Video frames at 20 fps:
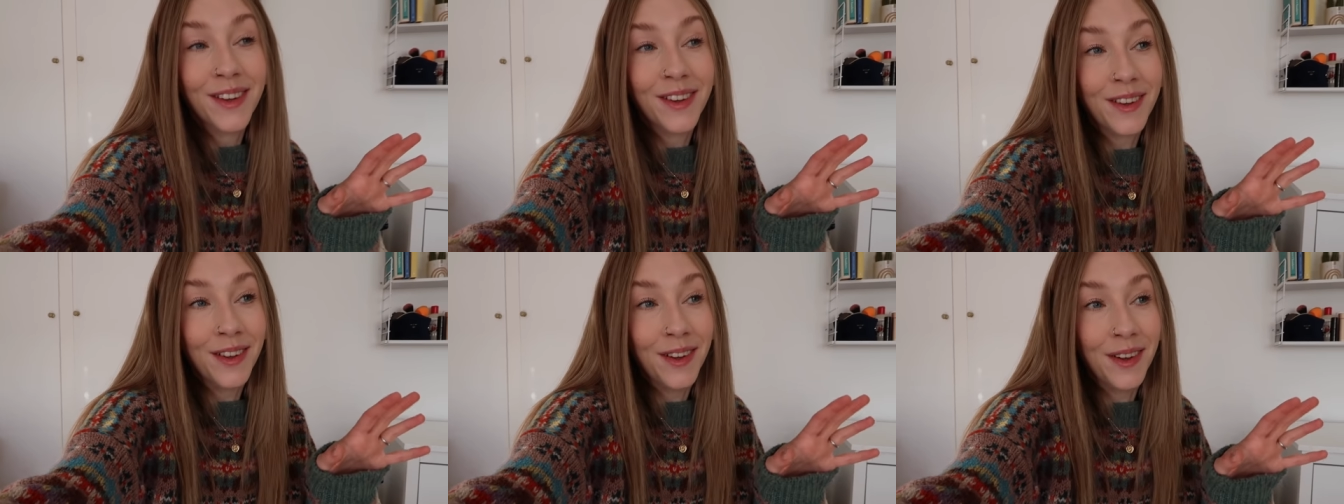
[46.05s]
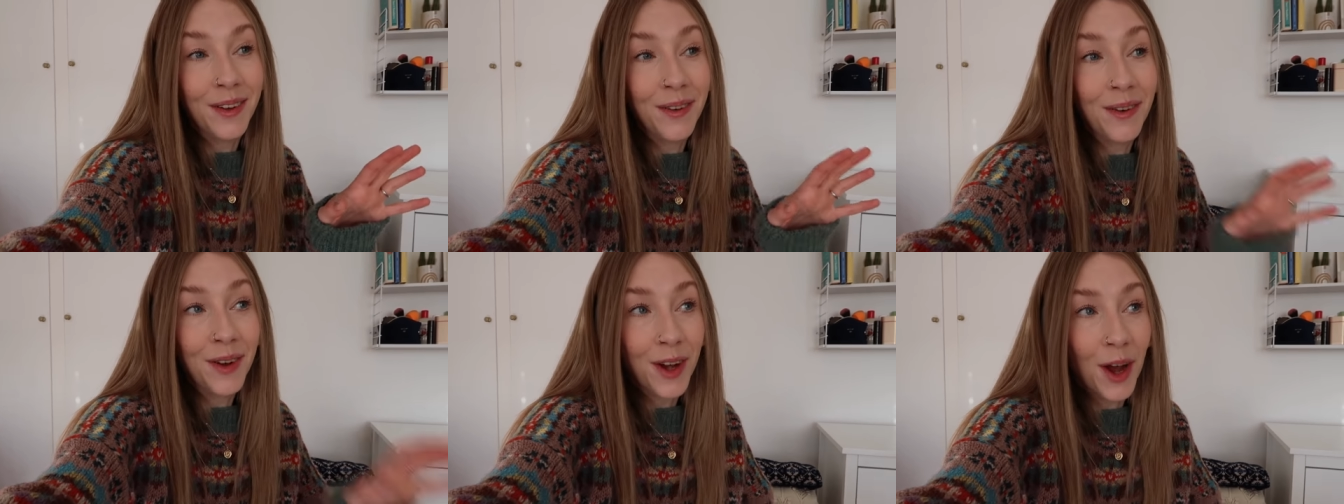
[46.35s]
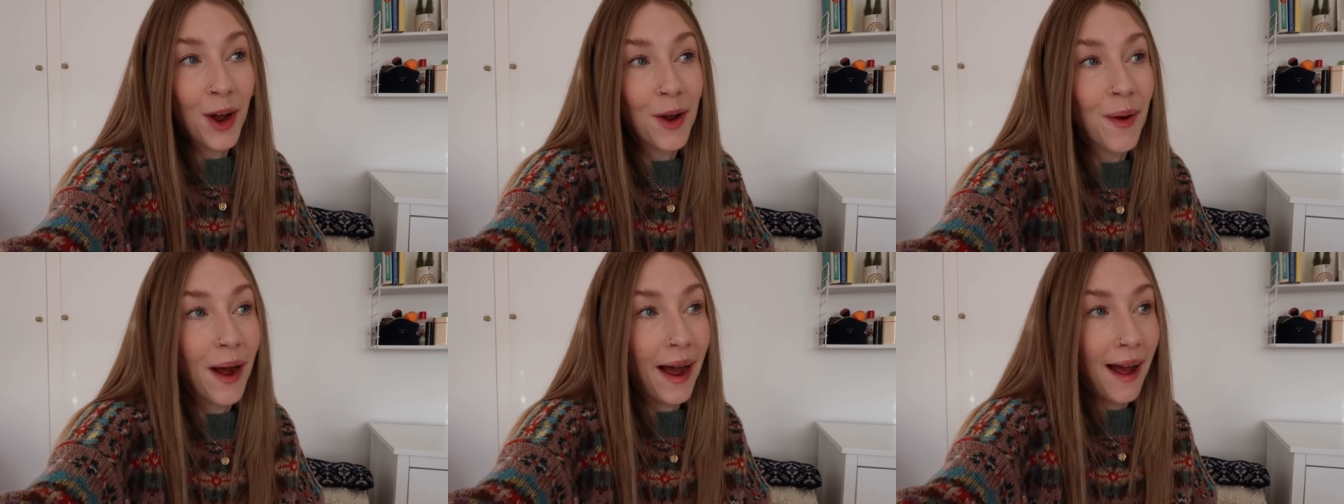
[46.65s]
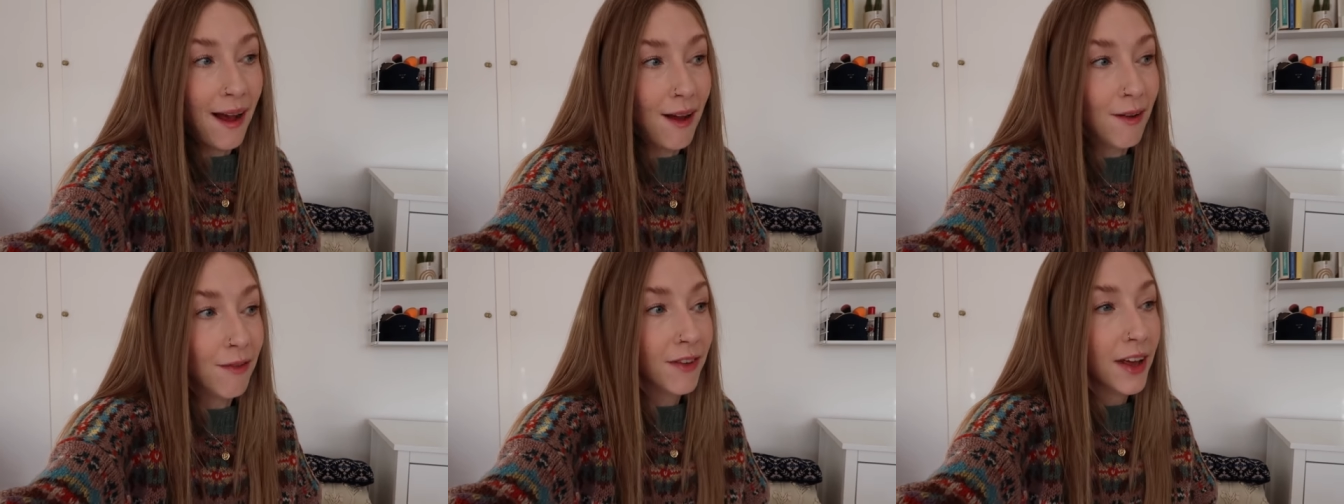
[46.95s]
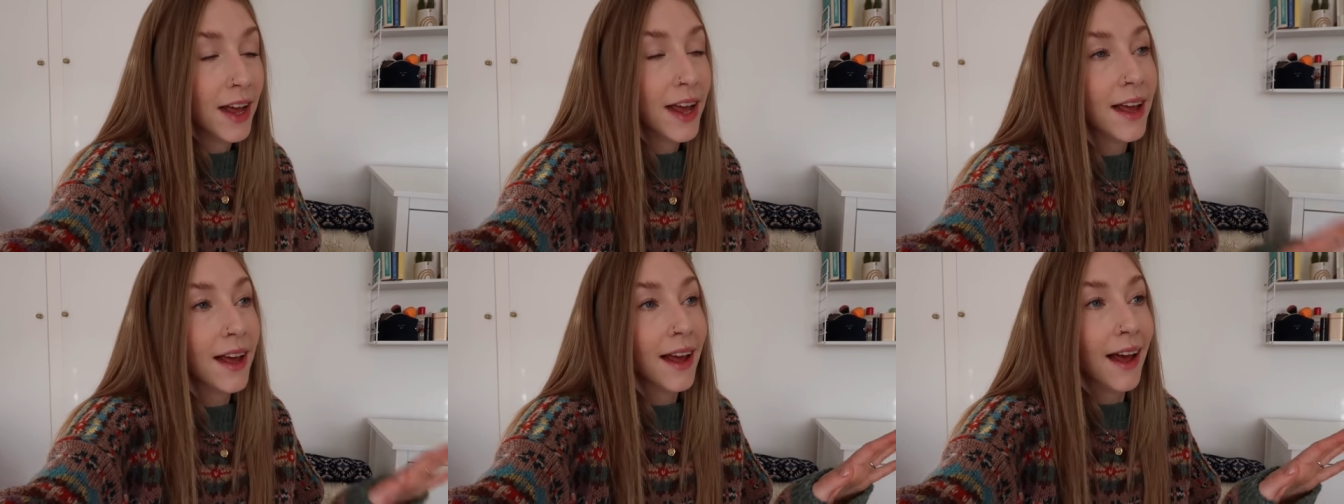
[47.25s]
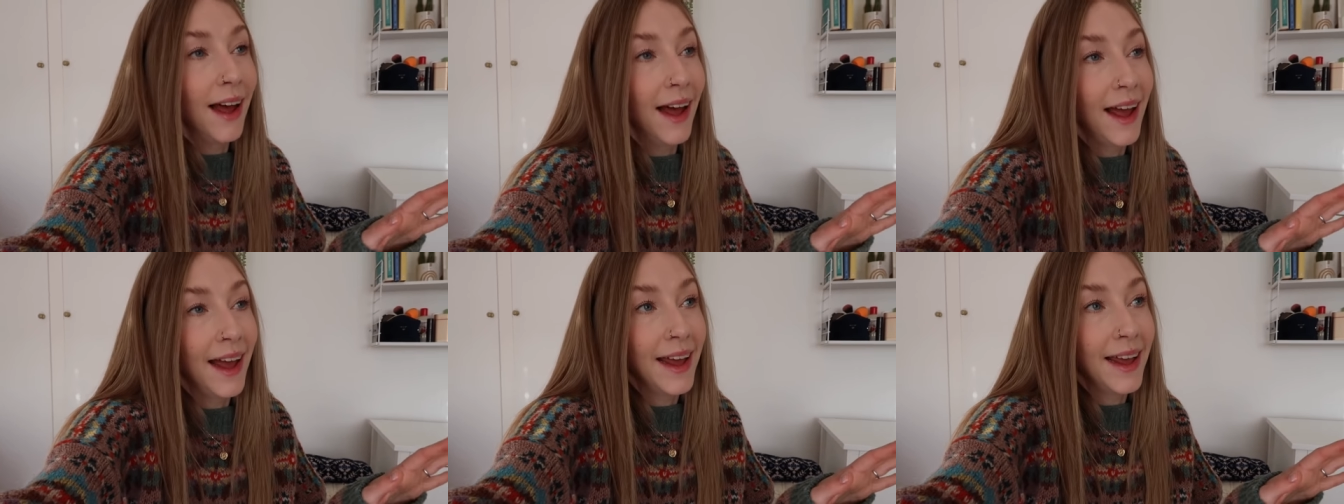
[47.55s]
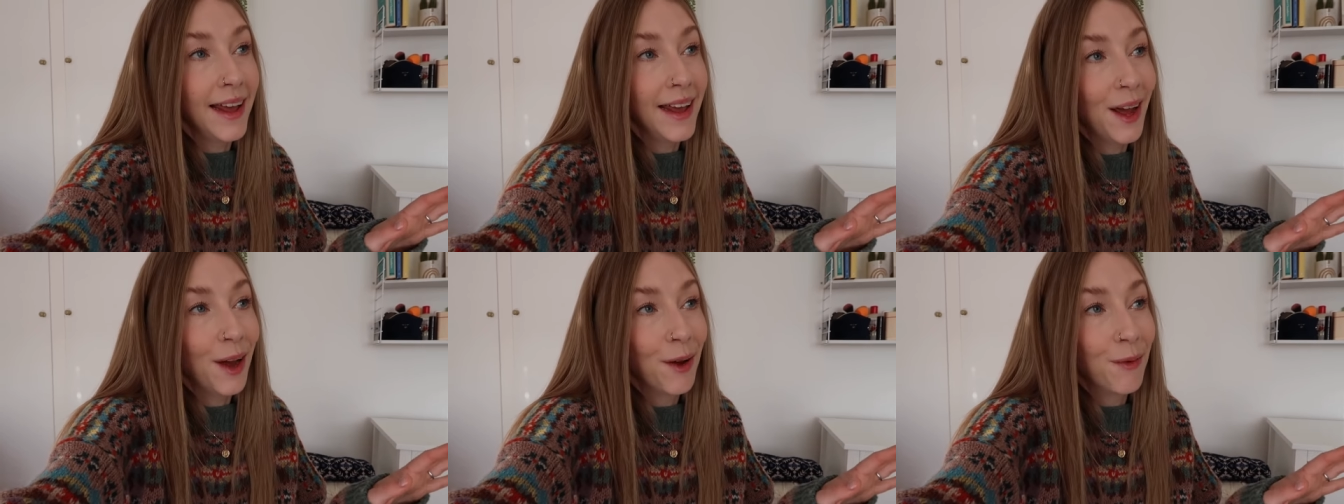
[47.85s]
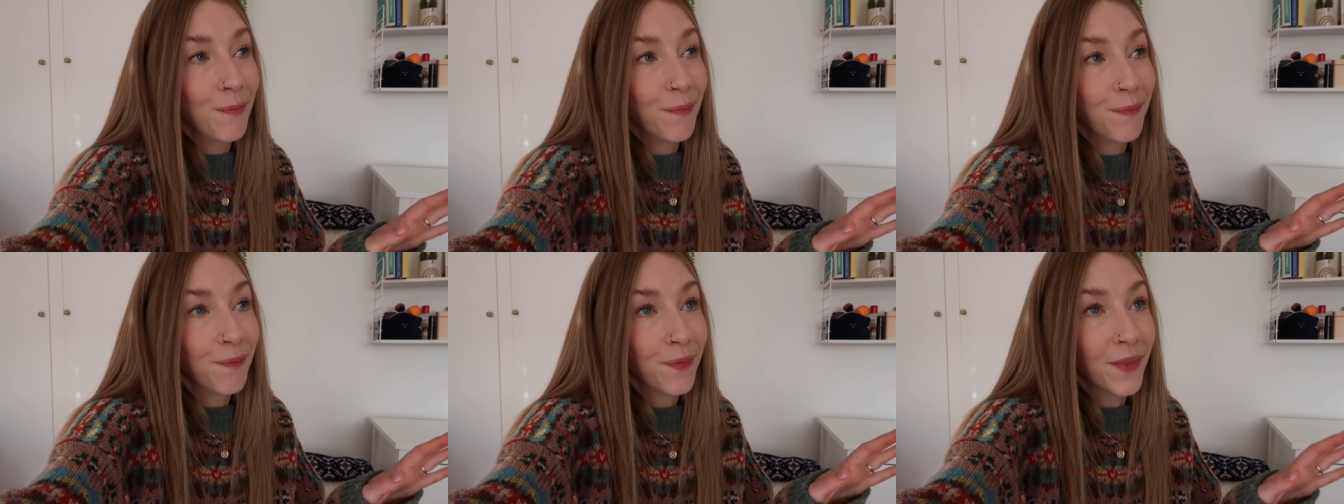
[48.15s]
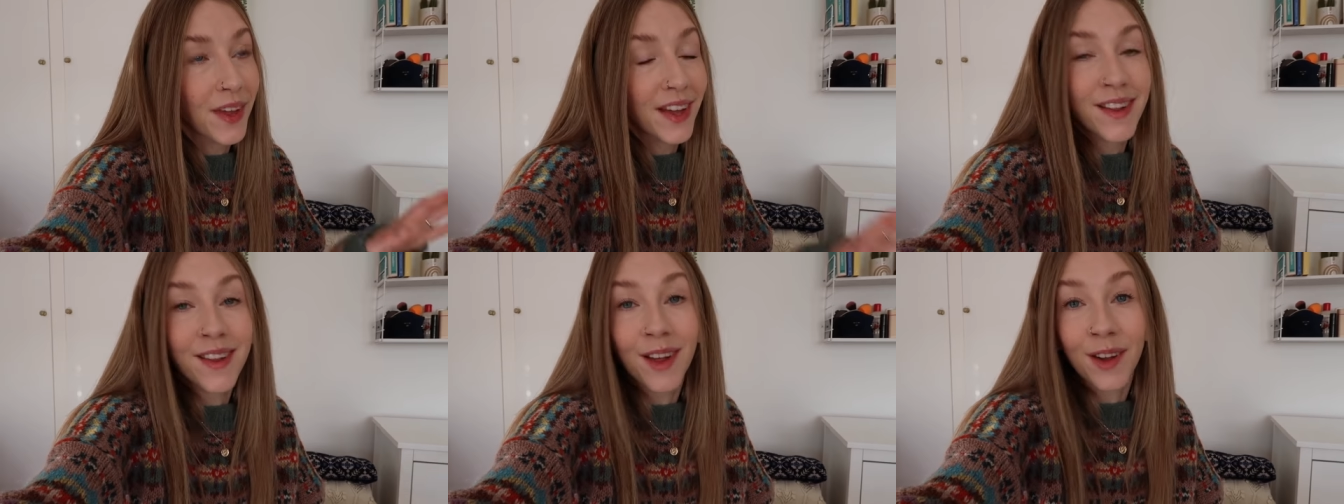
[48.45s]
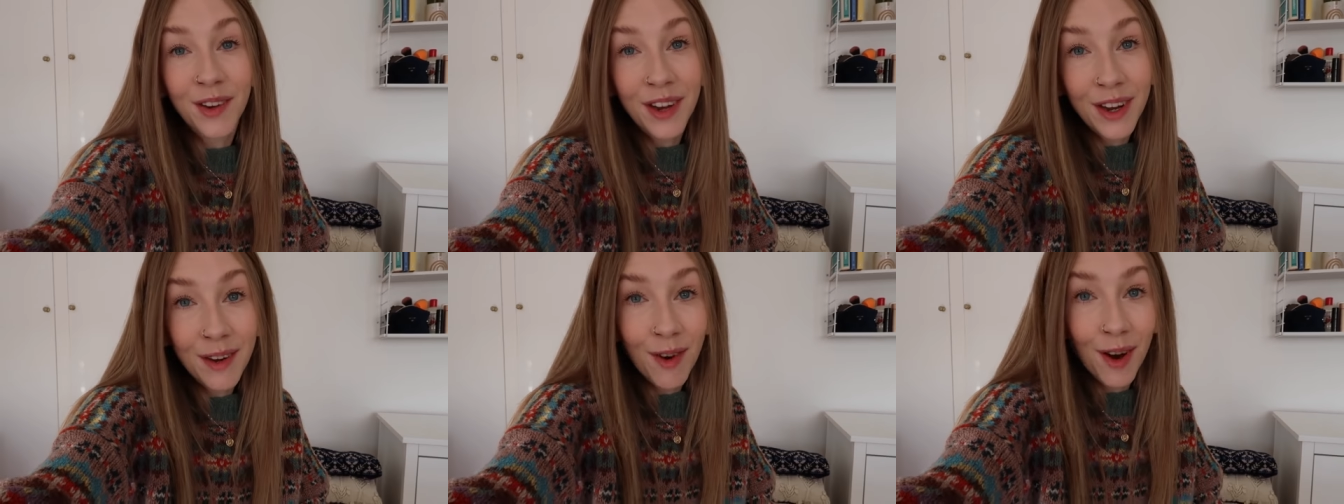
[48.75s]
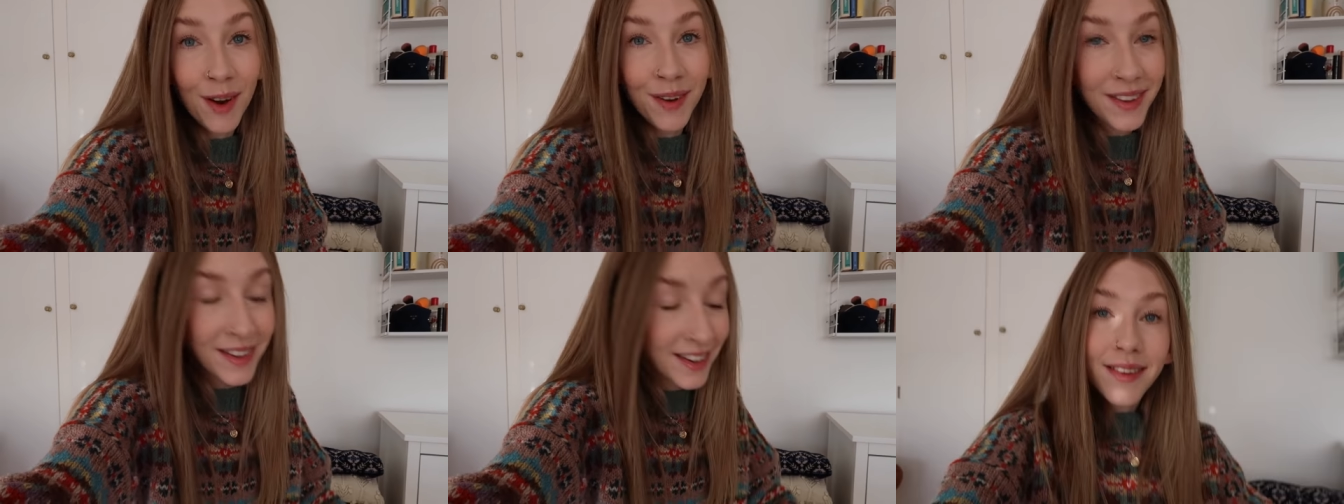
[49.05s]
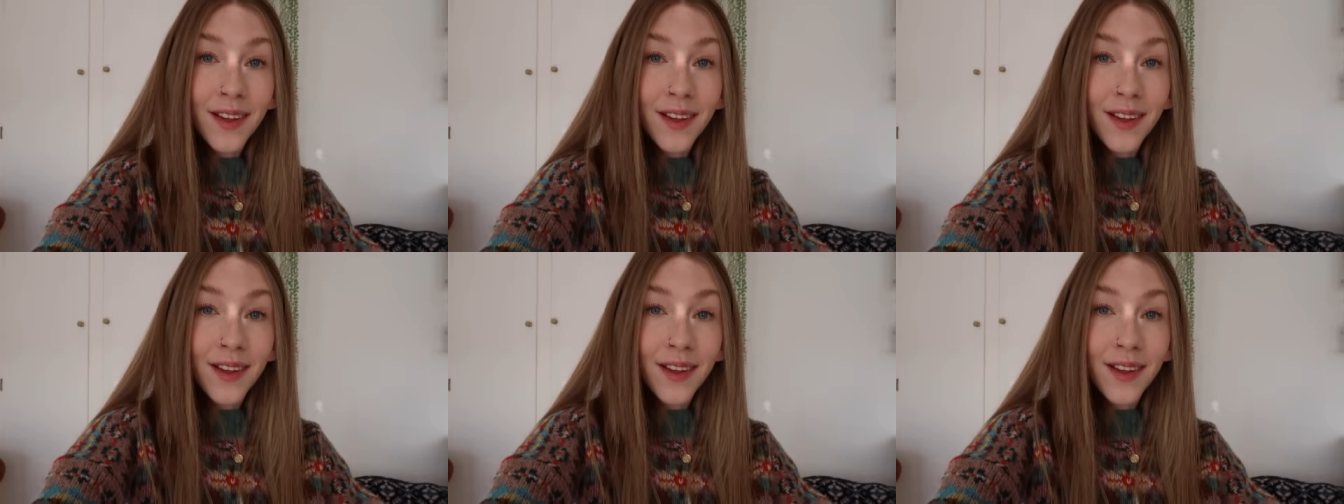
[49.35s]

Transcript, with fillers: to go have a um, a Sunday roast.